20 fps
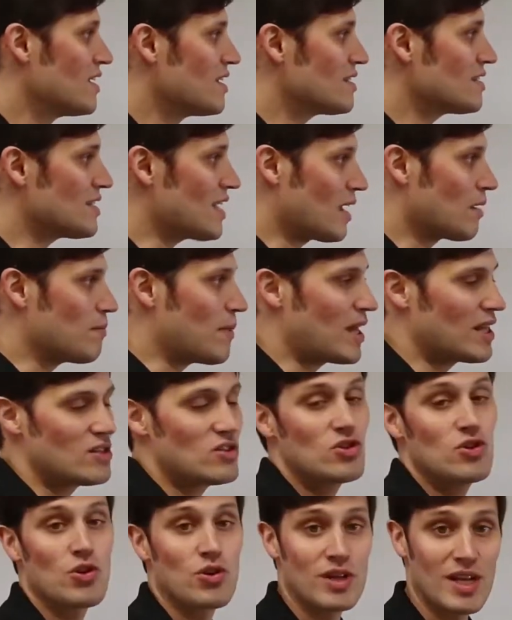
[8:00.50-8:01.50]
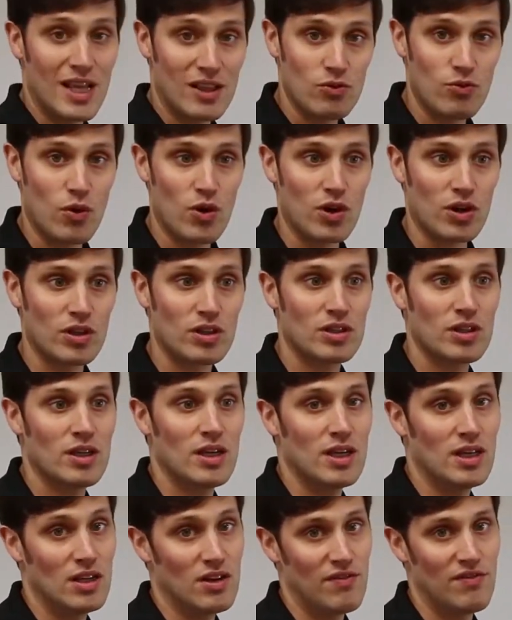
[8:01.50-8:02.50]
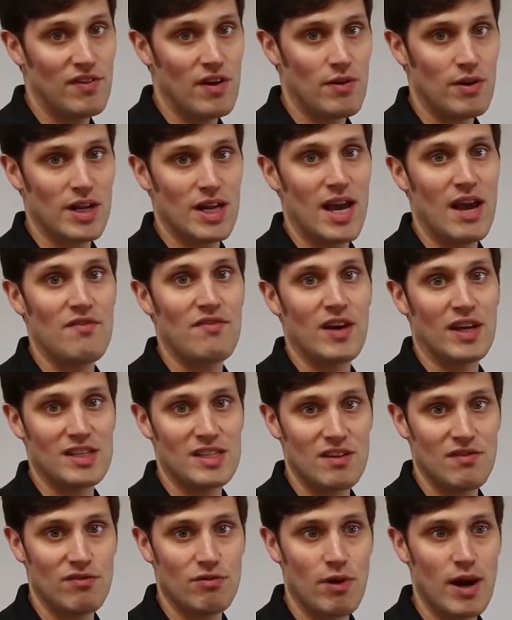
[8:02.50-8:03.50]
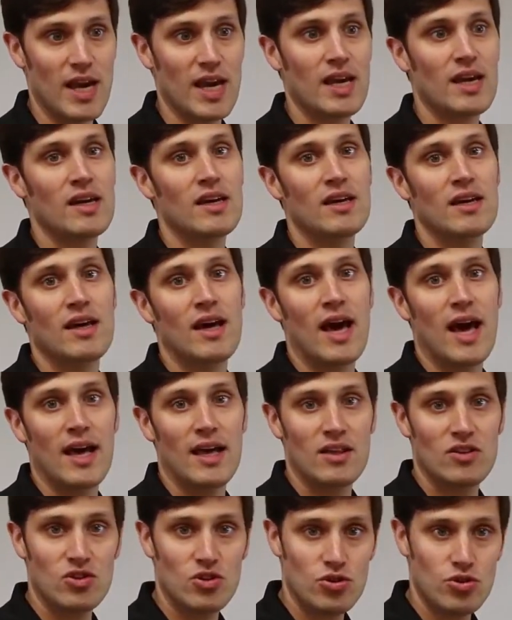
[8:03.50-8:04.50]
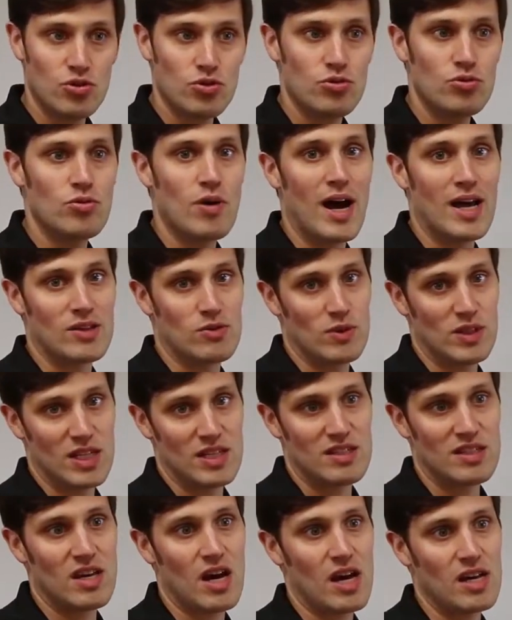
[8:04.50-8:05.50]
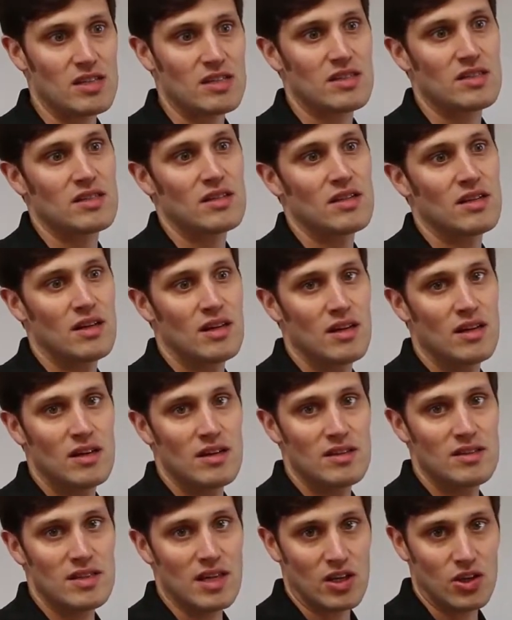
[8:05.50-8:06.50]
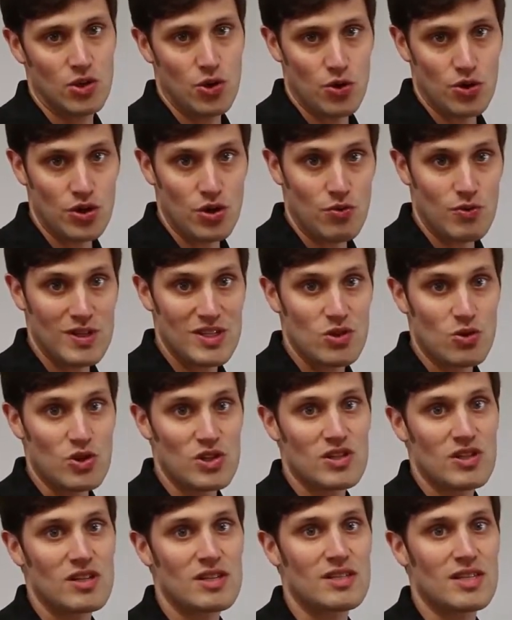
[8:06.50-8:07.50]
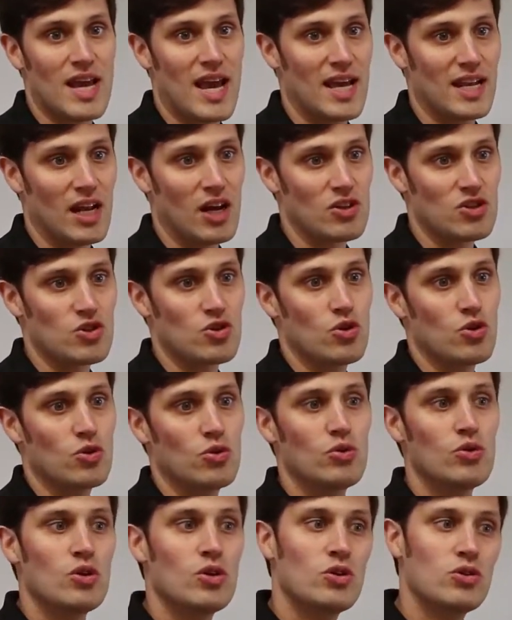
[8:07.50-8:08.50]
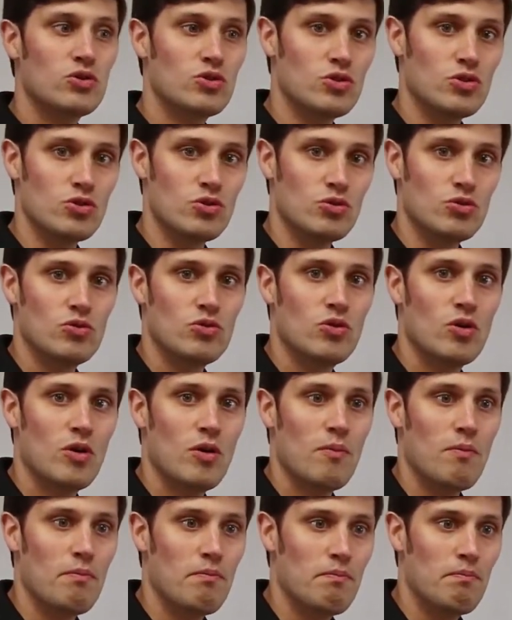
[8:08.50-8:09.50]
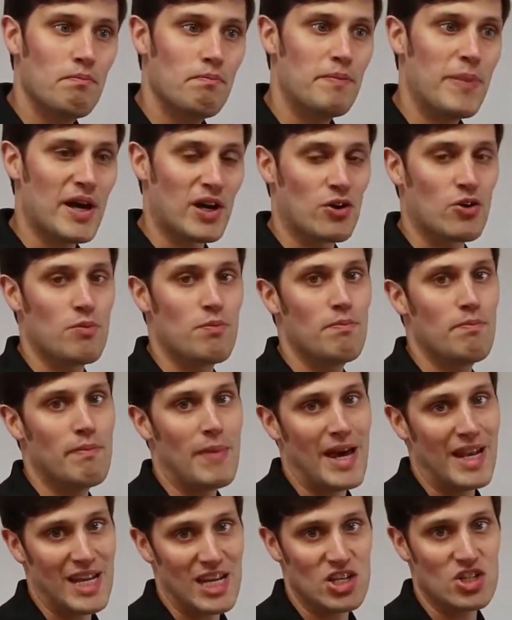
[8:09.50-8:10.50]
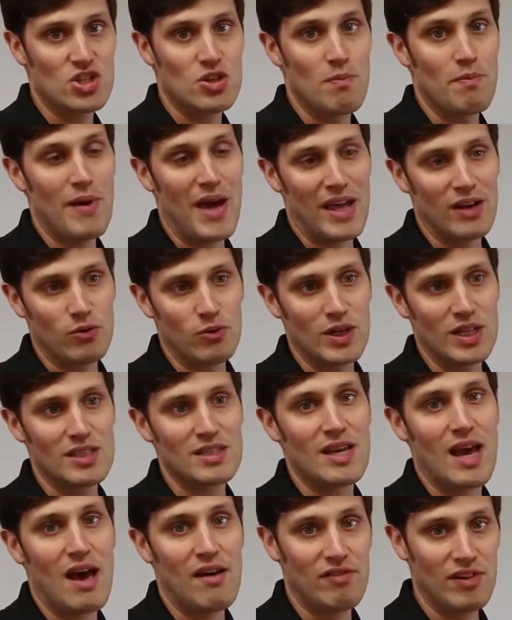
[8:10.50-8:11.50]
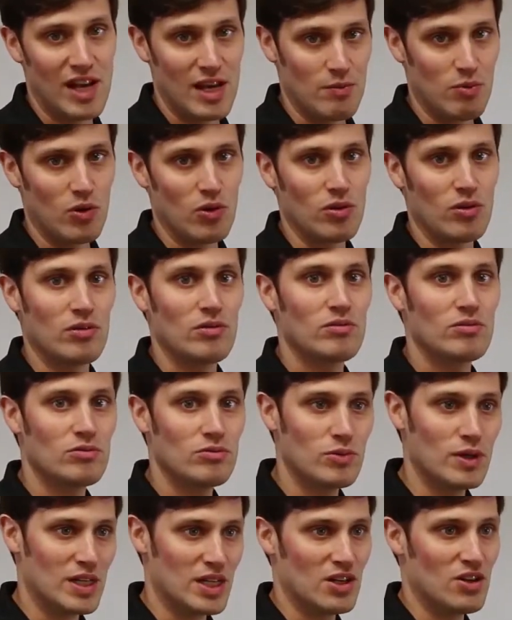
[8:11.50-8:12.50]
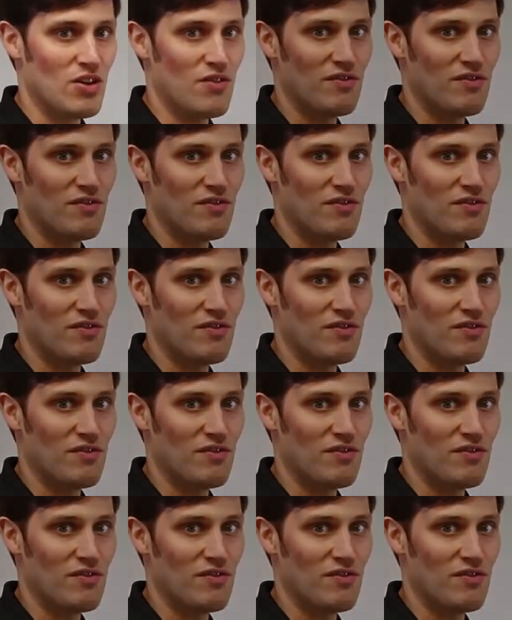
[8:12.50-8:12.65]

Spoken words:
segment your network in a very effective way to, as we discussed, secure the resources and also to better manage the bandwidth available within a